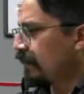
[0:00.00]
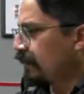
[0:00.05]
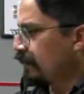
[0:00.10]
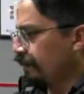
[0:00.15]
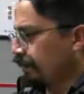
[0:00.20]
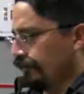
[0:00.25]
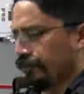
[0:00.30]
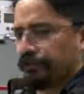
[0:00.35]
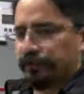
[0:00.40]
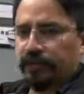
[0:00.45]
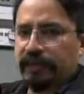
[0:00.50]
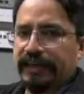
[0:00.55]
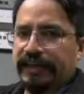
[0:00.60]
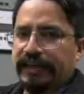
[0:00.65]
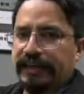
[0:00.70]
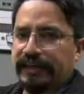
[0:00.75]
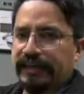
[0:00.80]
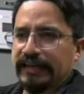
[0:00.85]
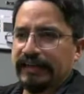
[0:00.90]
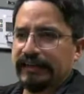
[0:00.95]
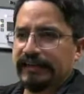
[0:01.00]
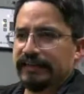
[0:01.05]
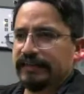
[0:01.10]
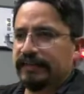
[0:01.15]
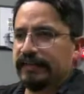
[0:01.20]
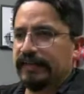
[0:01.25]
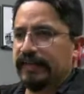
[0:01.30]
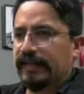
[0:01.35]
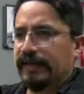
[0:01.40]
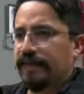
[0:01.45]
Usually that's
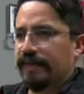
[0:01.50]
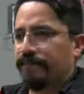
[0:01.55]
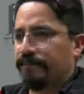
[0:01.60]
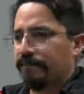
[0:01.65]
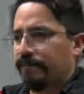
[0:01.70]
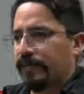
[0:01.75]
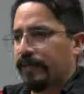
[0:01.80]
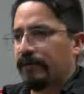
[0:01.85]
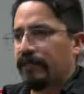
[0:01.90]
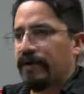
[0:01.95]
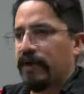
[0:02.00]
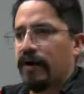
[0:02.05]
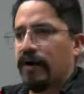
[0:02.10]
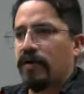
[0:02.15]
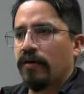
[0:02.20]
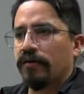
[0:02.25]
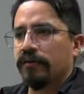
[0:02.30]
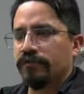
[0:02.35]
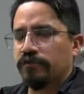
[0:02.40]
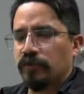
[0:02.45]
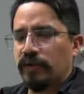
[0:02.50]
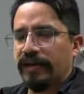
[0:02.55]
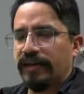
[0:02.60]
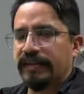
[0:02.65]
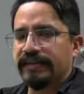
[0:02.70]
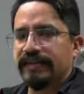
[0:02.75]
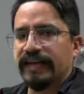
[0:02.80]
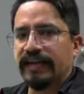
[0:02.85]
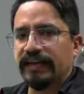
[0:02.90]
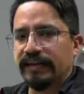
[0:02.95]
around 20
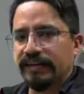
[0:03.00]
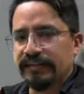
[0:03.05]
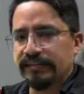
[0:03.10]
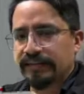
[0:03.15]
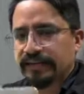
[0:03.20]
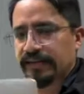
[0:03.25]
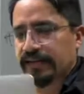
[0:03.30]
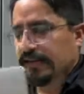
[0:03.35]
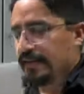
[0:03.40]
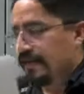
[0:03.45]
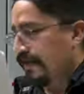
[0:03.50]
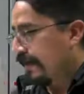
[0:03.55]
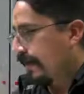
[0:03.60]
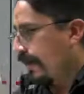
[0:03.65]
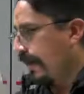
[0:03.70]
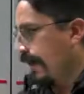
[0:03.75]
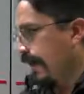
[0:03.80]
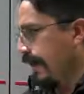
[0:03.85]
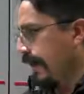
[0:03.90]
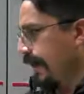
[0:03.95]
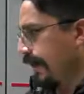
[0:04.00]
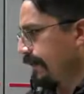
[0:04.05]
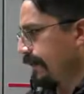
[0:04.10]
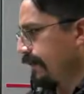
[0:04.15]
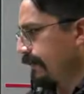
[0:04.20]
seconds, and